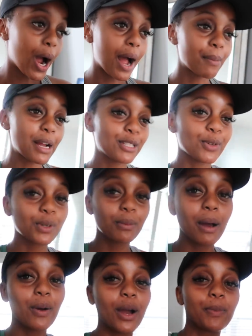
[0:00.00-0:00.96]
I told
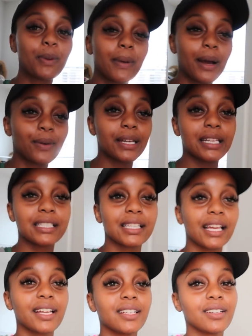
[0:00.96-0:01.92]
him I'll help him out and
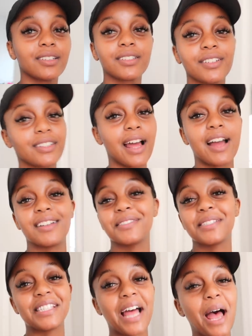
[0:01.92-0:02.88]
he's like, no, you're
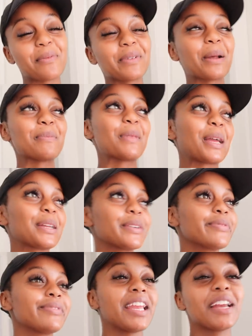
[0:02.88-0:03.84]
not, stop. And I'm
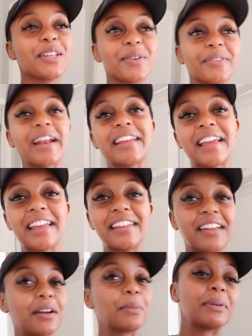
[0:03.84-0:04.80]
like, yeah, you're right, I
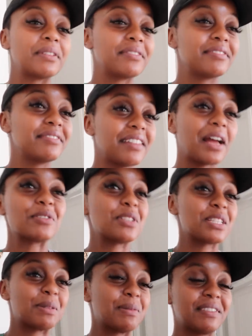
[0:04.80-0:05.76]
ain't helping. I'll
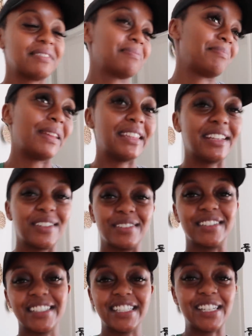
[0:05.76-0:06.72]
just be
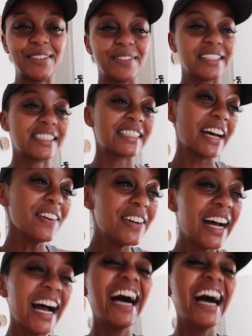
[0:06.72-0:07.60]
there, look cute and stuff.